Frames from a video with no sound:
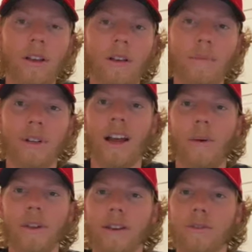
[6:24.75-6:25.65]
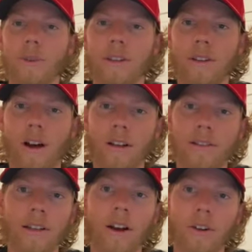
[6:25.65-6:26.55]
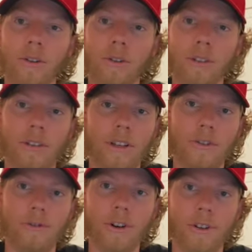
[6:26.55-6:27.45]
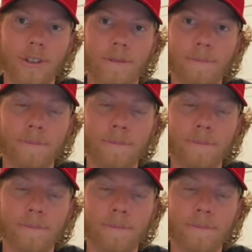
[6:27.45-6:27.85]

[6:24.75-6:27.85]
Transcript: but now he lives with his aunt and uncle in New Jersey.